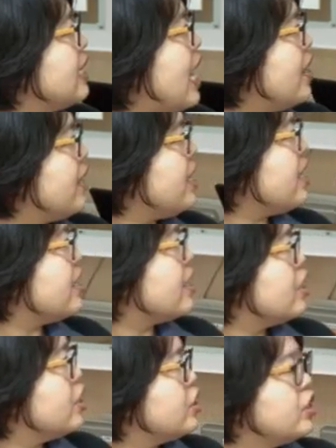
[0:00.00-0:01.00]
Now here,
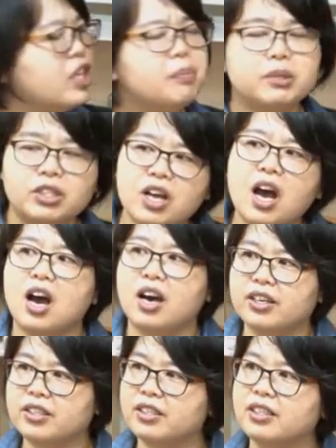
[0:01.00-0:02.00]
sheep
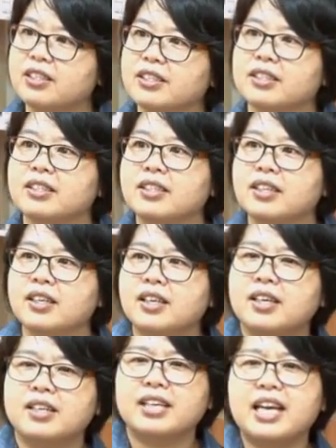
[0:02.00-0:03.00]
dogs.
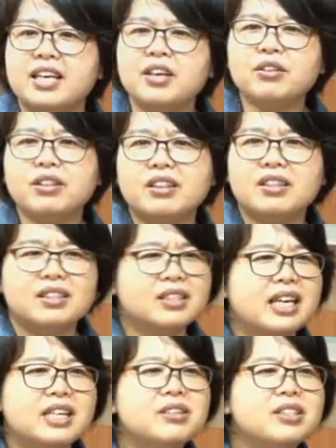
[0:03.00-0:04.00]
Can
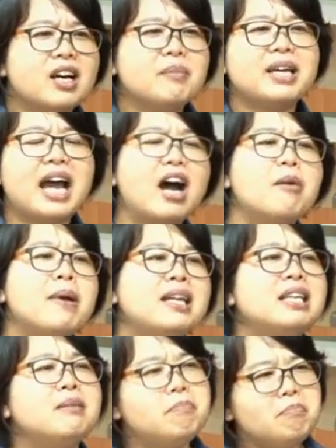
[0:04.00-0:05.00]
you tell me how
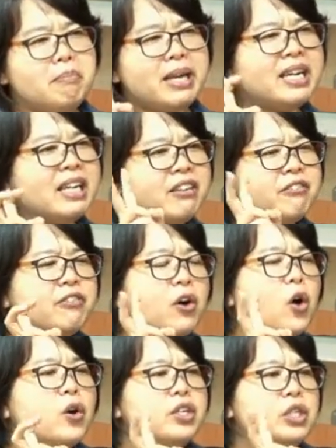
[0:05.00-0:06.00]
many
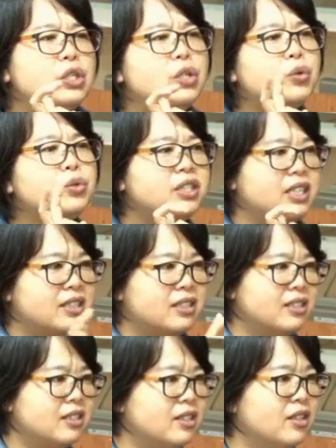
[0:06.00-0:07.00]
meaningful
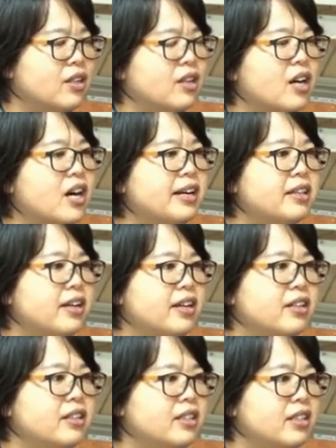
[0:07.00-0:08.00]
units are
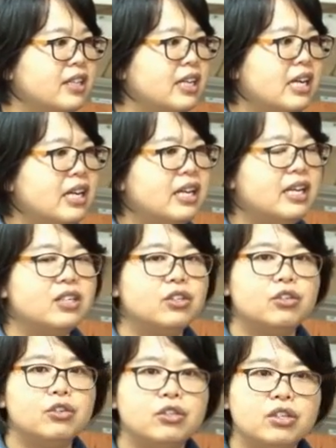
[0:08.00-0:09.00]
there
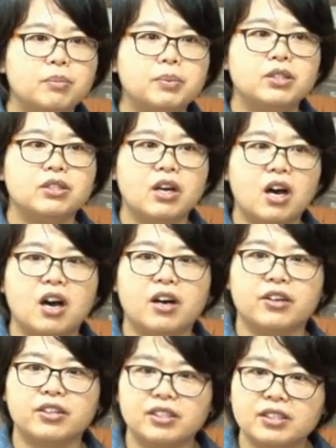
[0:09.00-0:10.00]
in sheep
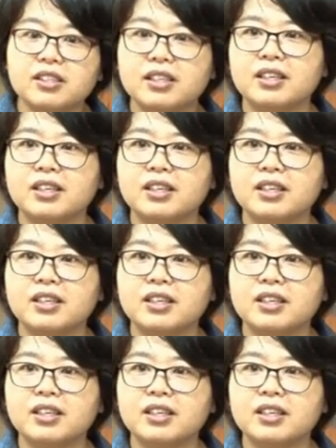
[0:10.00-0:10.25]
dogs?